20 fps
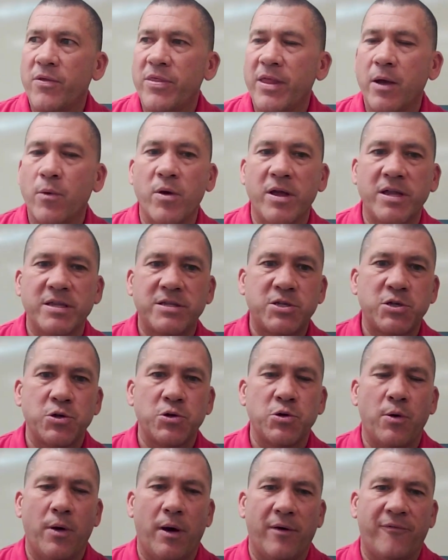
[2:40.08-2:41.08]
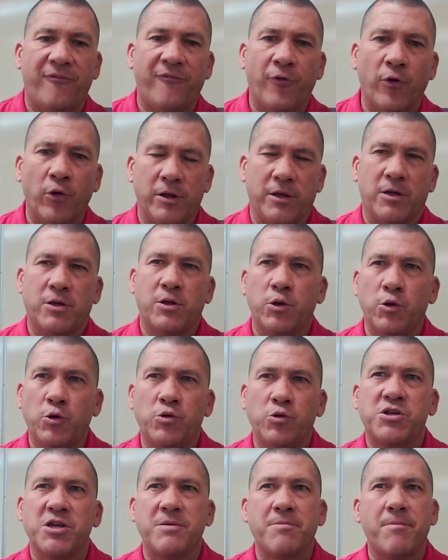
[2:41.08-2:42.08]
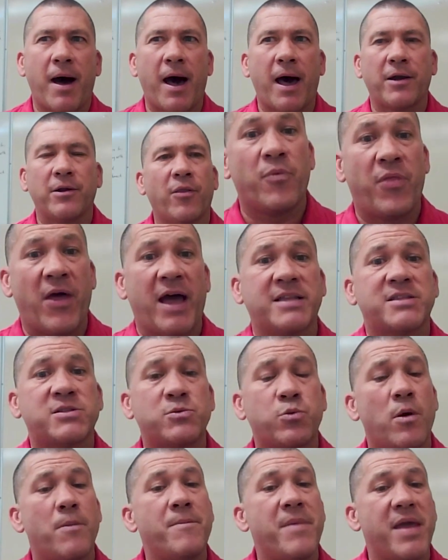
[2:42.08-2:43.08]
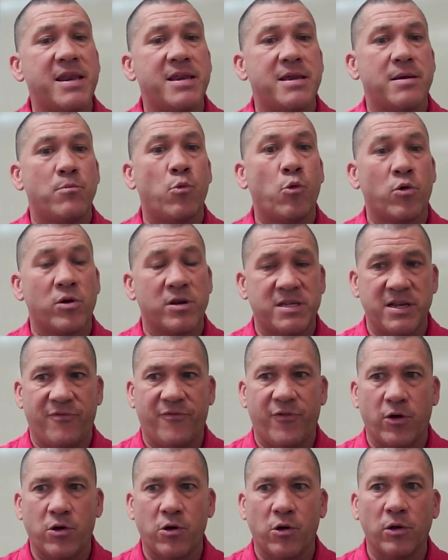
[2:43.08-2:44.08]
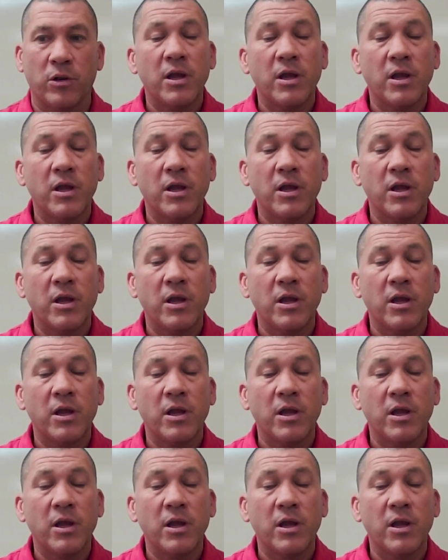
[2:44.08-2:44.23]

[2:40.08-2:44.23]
they went to a full inclusion model, that's what made it more difficult.